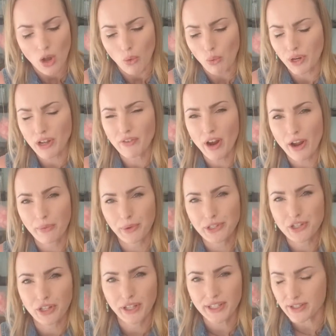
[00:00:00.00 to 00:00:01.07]
Whenever I
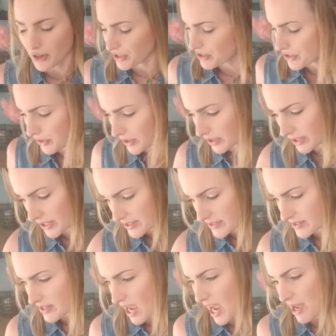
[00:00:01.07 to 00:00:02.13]
originally started doing
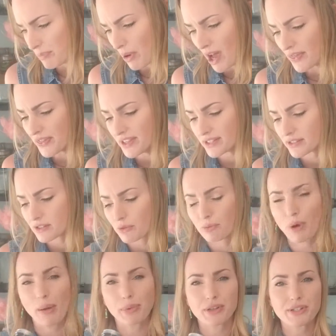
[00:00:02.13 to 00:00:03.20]
this, I bought this
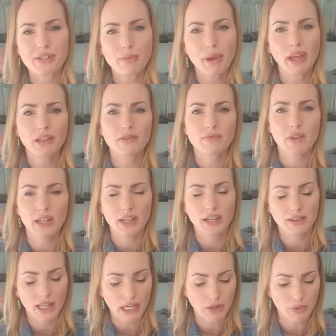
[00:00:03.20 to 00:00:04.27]
rubber cement
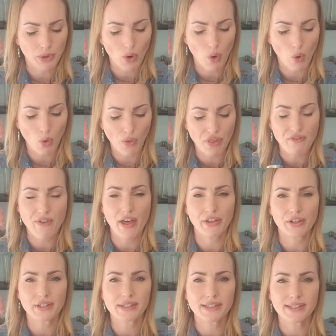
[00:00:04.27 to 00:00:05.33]
thinking that it would hold the
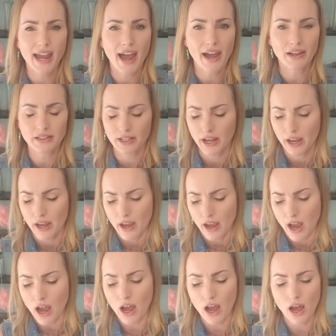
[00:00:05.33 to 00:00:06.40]
feathers intact,
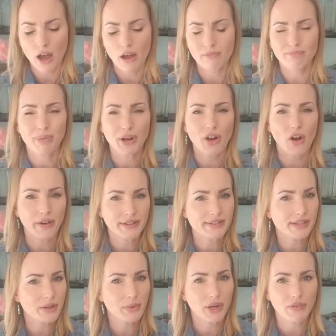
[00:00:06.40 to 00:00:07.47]
but
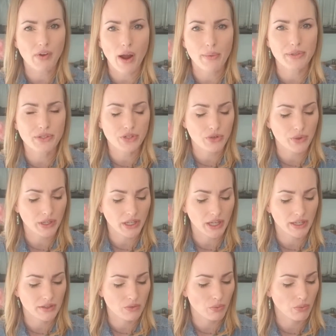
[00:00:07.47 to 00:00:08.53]
honestly, whenever I was doing
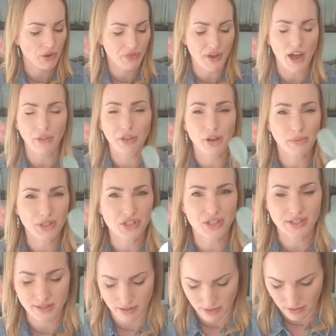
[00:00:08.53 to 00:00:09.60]
it without them and
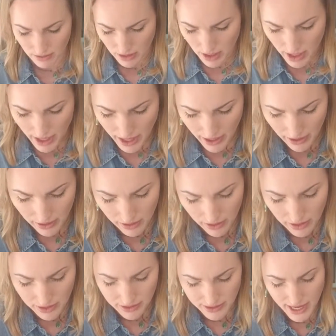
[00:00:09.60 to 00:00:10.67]
just
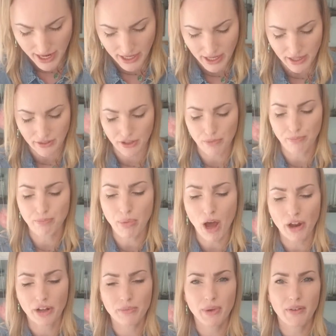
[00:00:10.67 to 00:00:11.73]
taking the
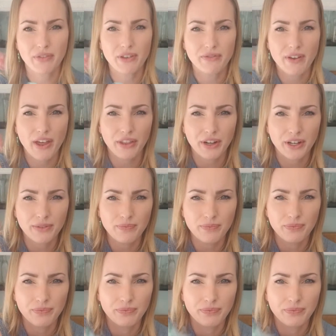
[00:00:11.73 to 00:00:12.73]
bottom of the feather,